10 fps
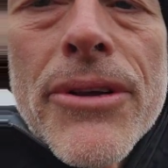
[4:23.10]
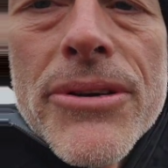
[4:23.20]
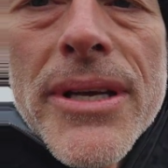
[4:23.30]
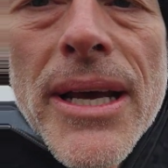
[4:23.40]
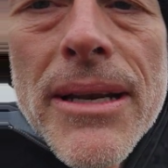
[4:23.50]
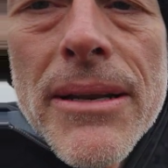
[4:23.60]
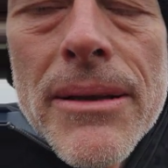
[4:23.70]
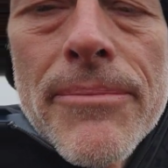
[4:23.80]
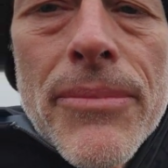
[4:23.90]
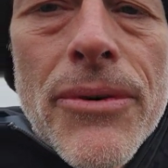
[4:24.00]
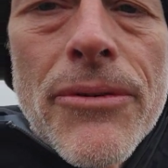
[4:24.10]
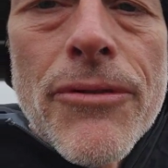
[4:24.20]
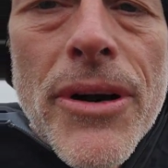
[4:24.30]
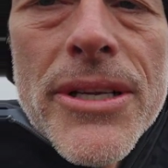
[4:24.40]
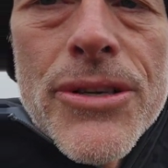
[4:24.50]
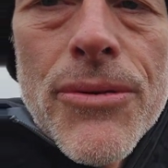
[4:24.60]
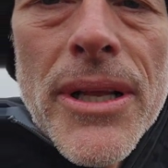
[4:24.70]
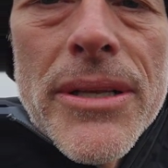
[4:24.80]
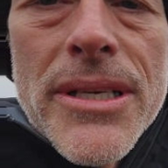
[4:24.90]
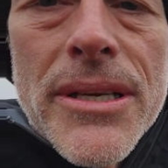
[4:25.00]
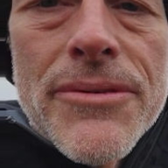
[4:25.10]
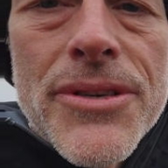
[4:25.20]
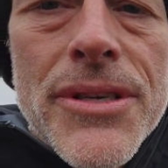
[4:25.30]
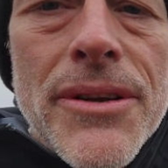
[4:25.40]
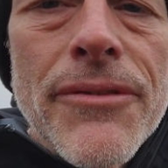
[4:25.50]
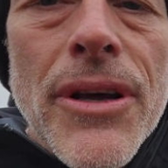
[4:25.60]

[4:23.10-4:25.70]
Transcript: their dead friends, relatives,